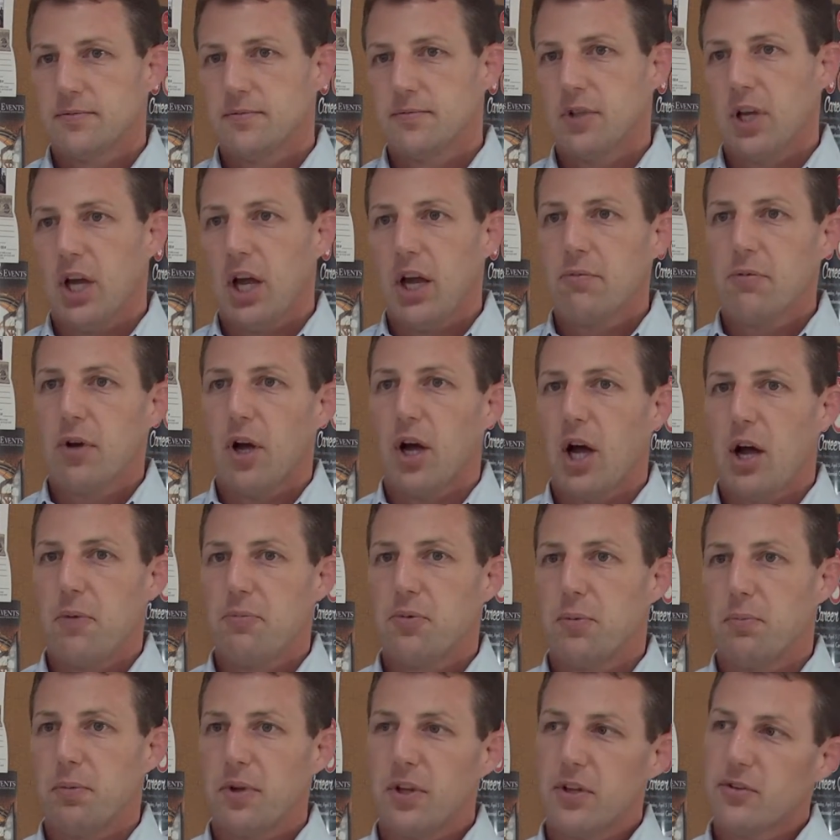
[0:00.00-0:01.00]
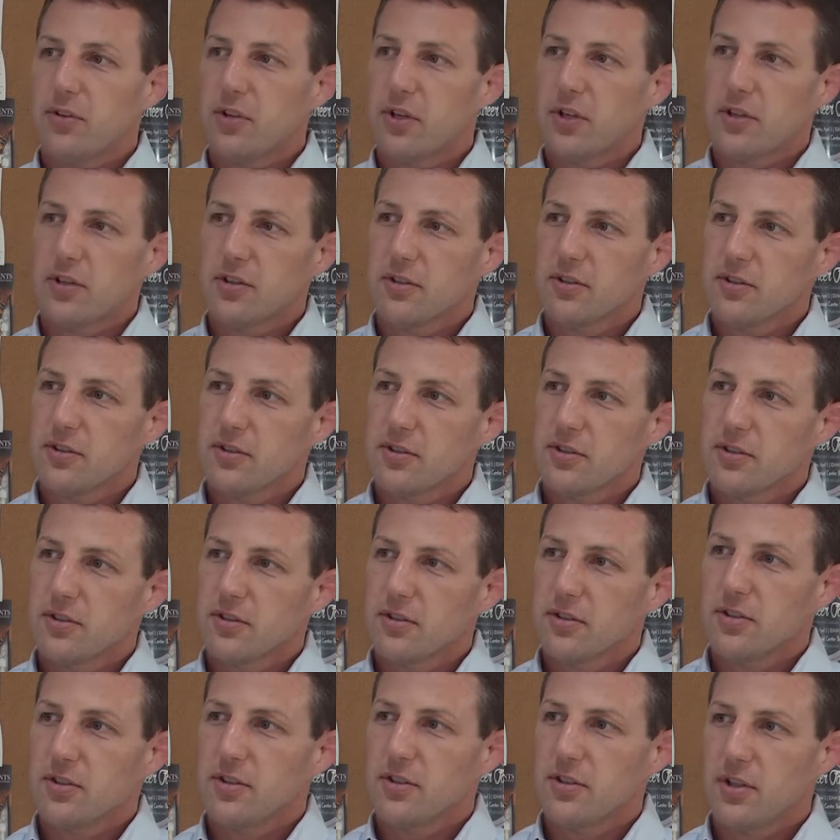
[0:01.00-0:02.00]
I'm an optimistic
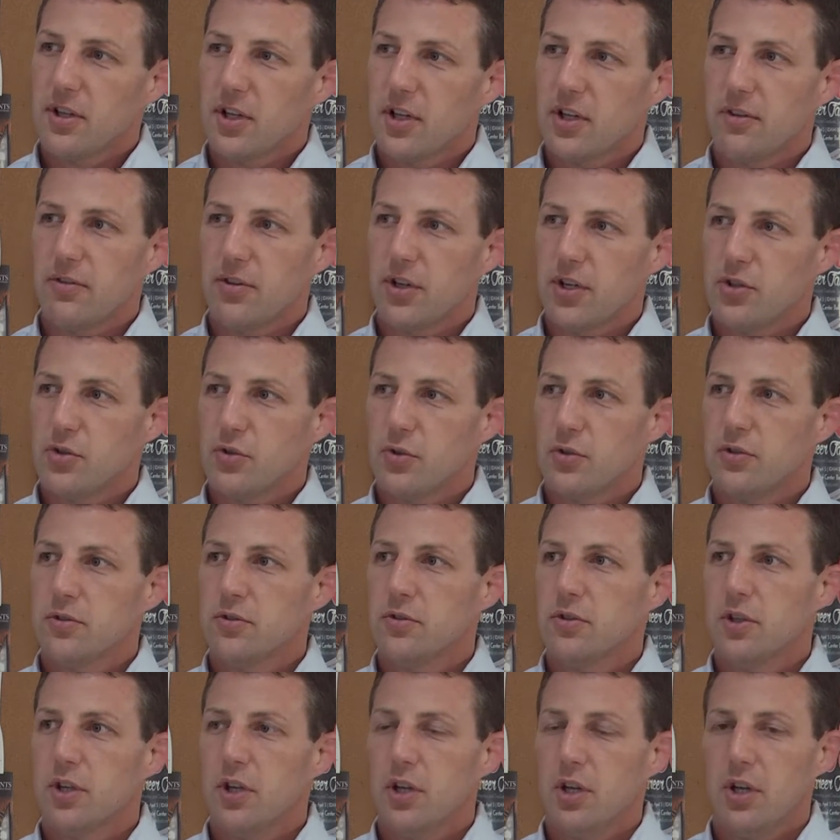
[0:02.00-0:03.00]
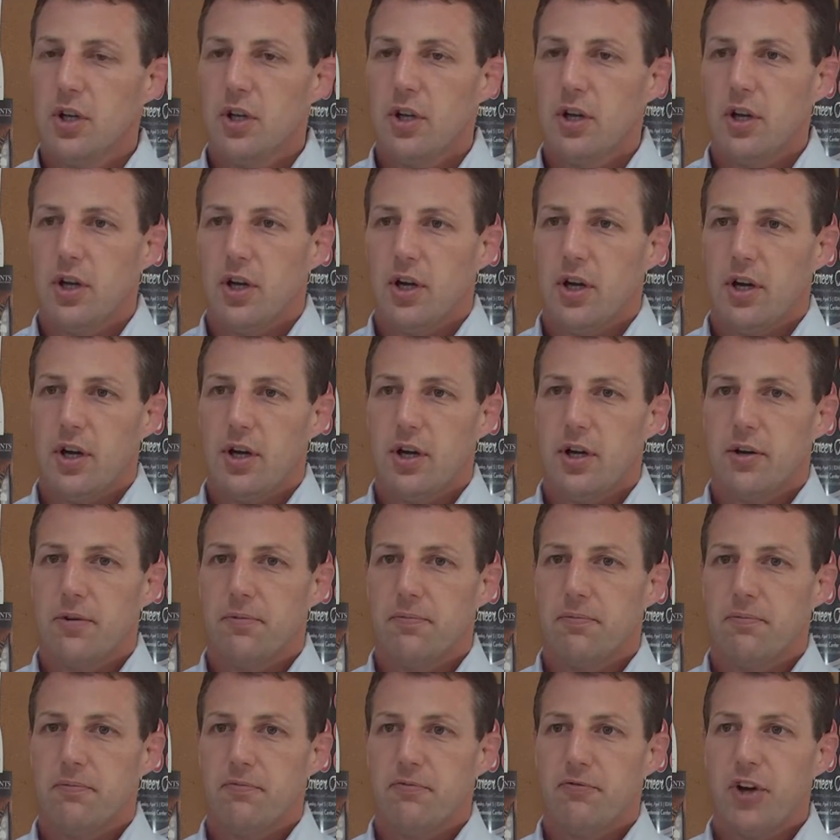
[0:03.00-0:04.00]
individual.
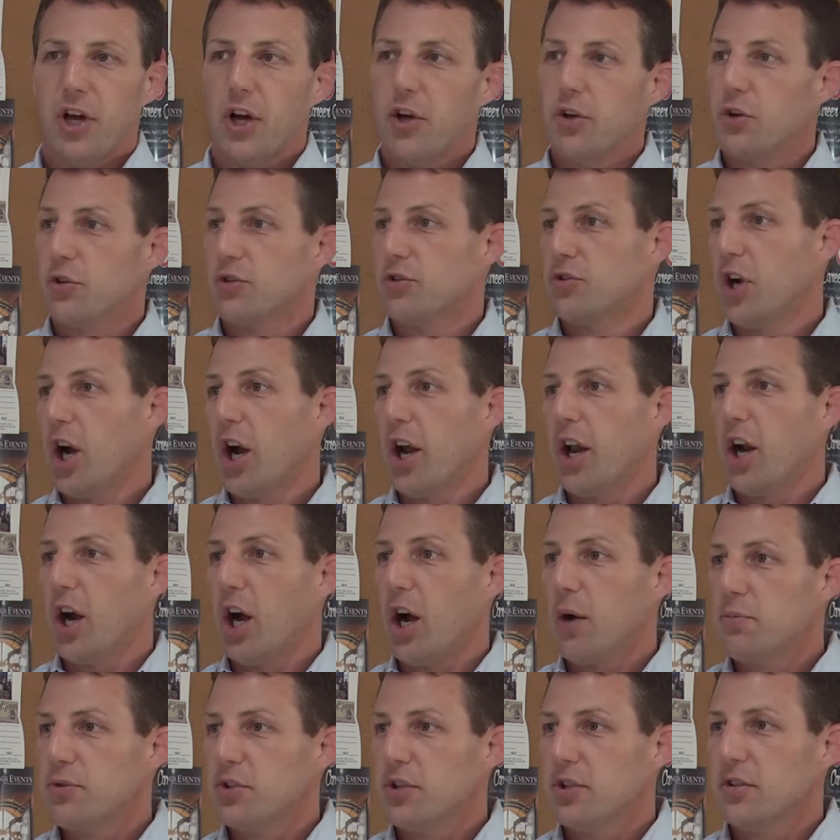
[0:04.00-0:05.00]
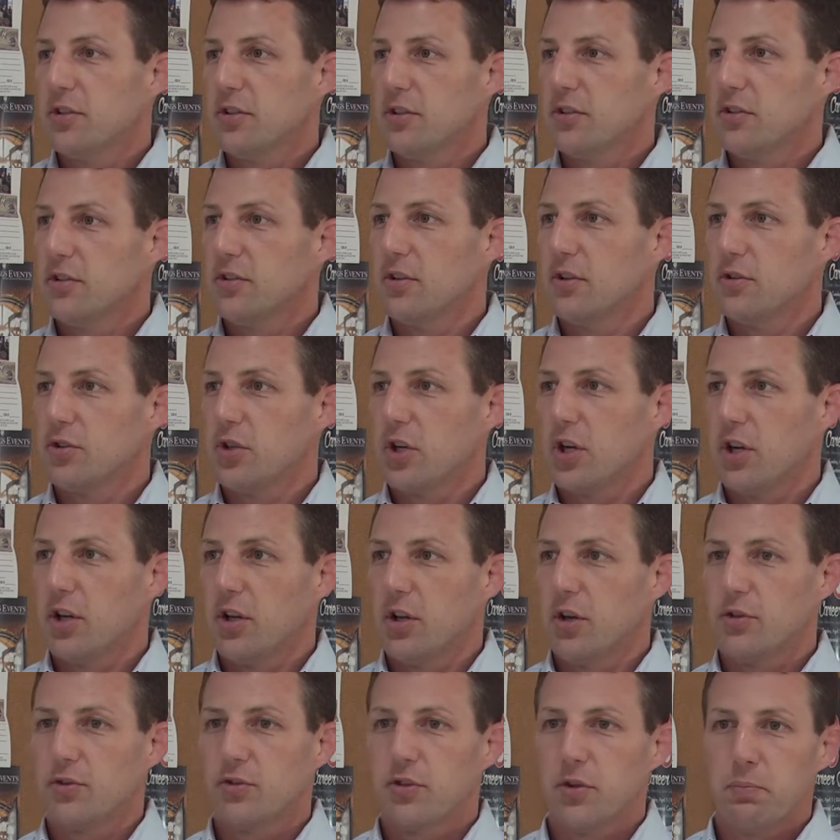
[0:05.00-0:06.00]
Failure is not an option.
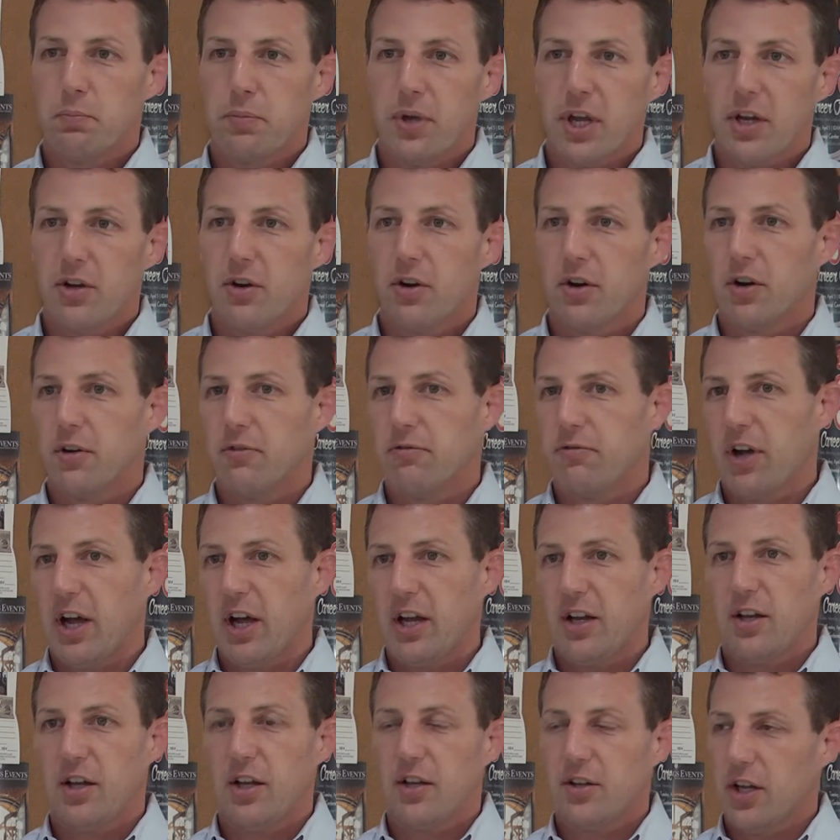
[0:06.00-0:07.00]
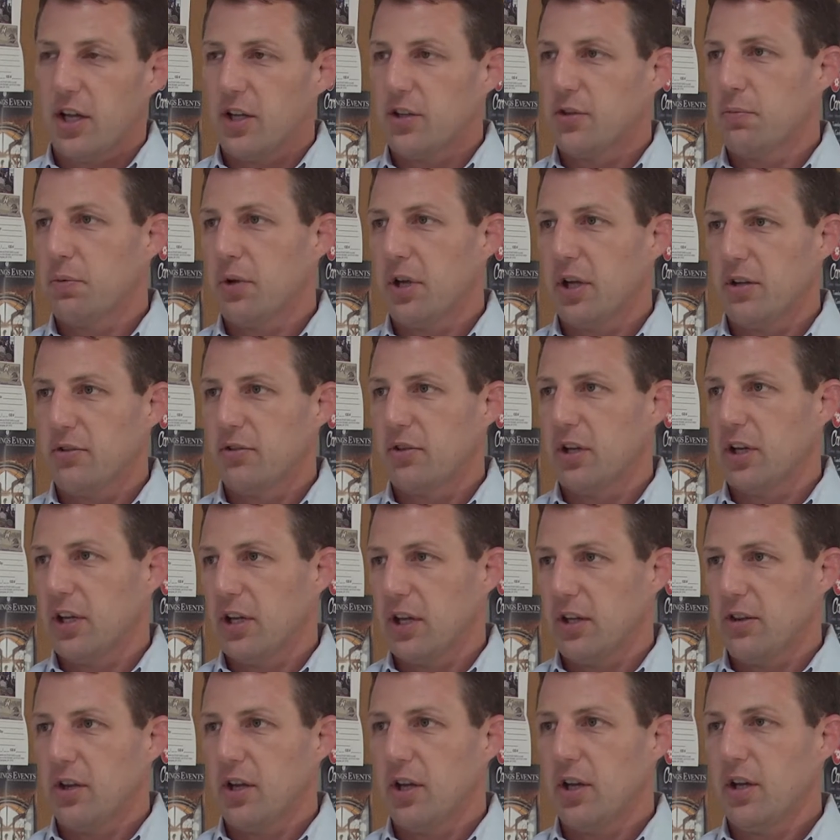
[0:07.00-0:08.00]
There's some bickering and fighting that takes place. I
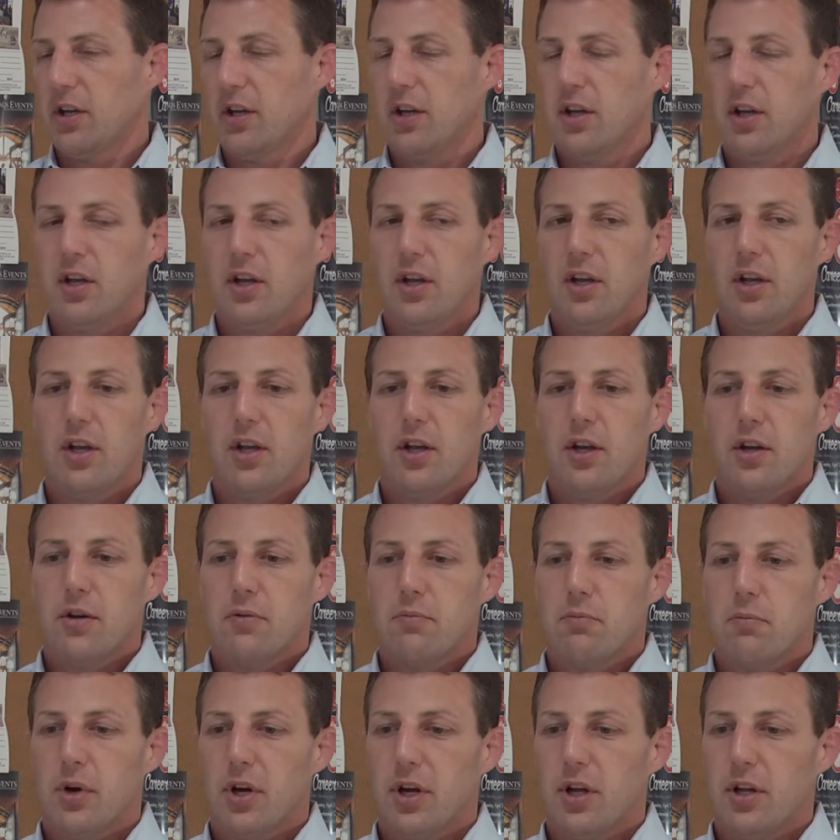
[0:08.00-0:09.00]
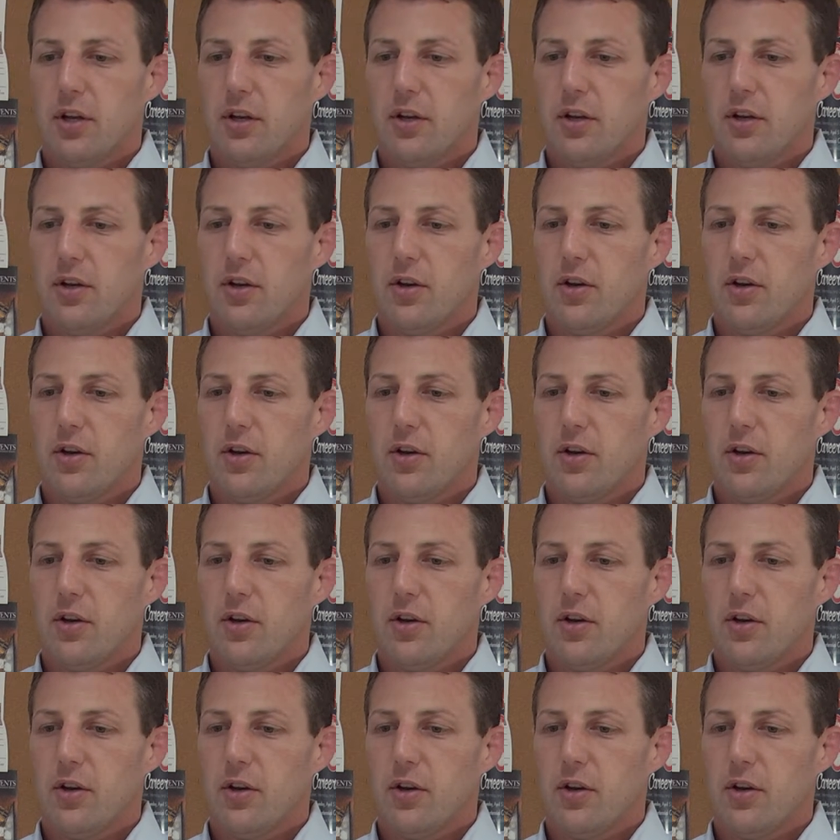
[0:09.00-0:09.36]
get that, but